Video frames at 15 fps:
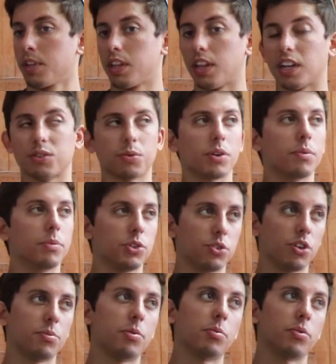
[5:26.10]
That's what a
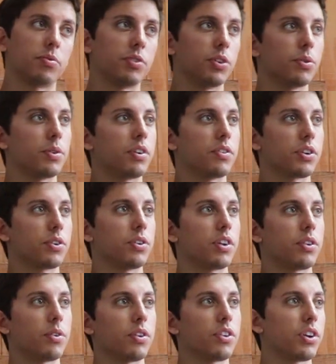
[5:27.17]
majority of people feel whenever they're going
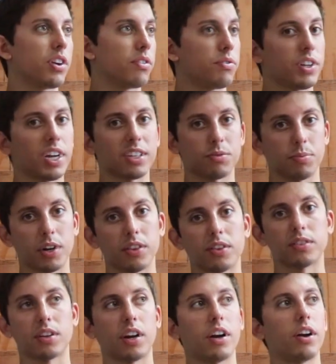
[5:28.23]
out, or they'll get a flat spot in
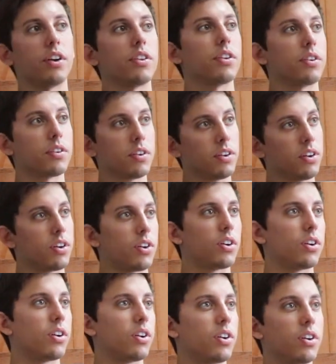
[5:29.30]
the tire, and then
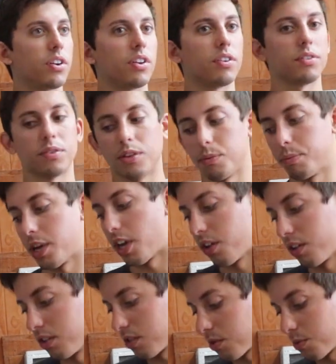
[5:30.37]
the
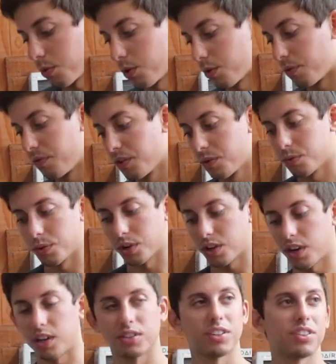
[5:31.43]
balance will
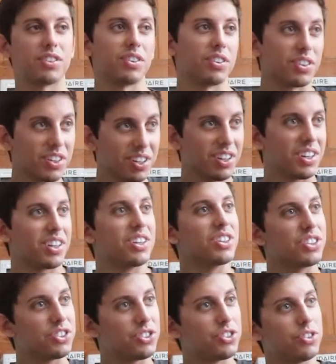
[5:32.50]
cause it to
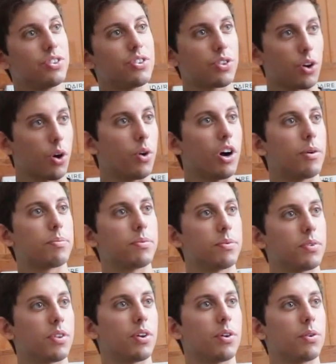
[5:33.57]
throw up
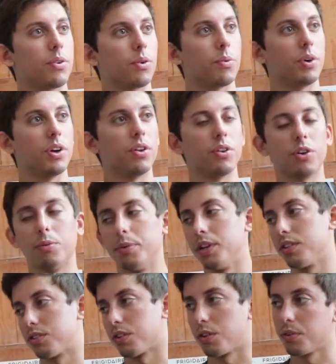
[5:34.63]
the wheel a little
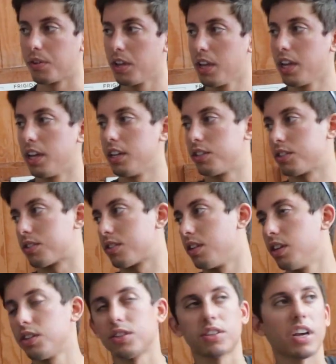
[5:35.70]
bit. So it
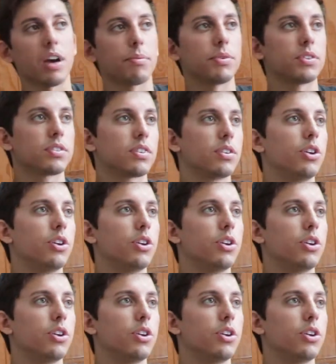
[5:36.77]
just happens.